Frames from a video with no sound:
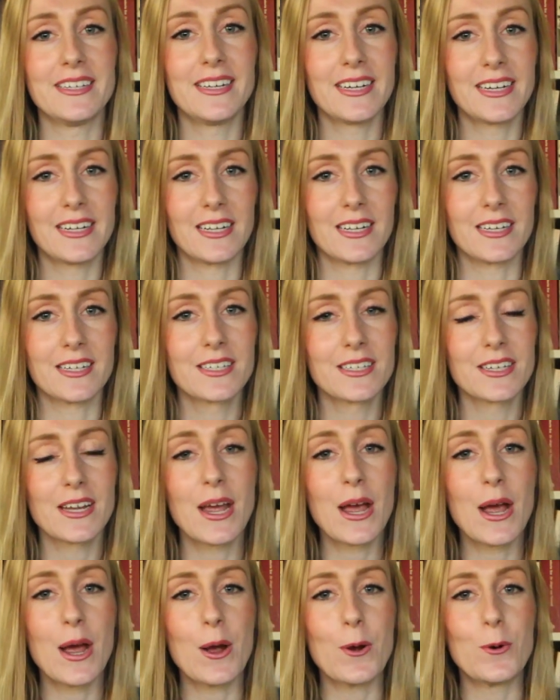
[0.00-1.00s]
Nicholas,
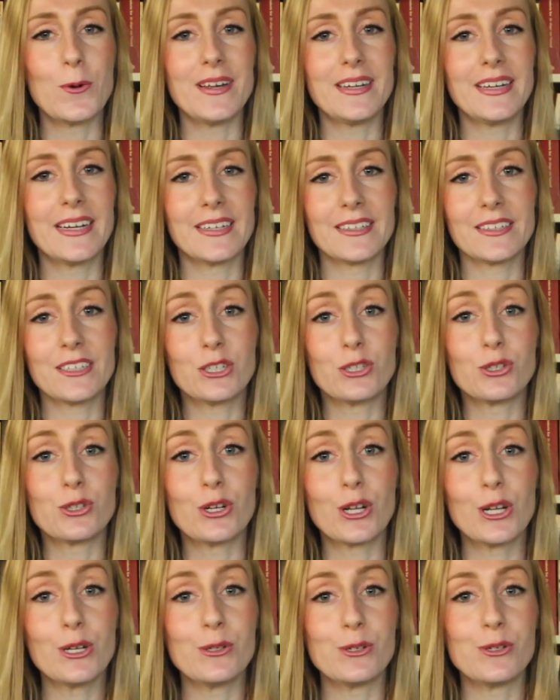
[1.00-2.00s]
we can
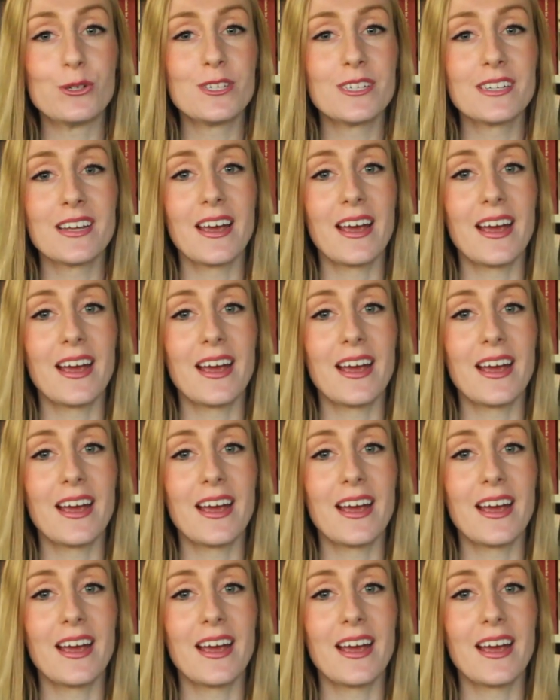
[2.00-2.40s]
conclude